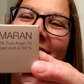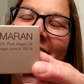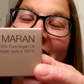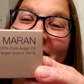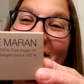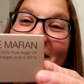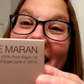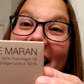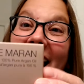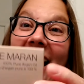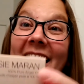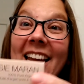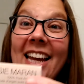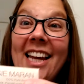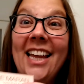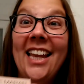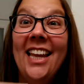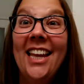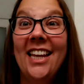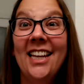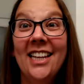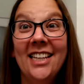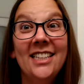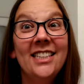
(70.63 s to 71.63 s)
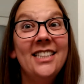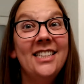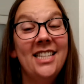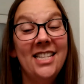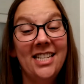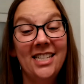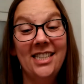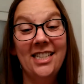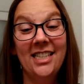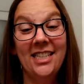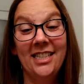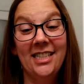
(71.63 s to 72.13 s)
okay,
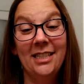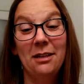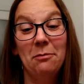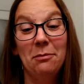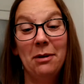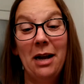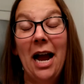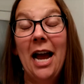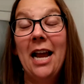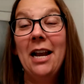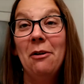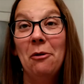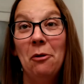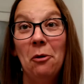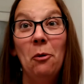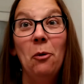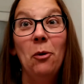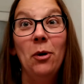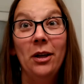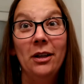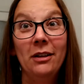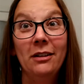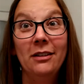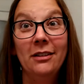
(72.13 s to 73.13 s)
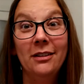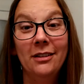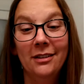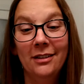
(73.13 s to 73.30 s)
this is some kind of oil.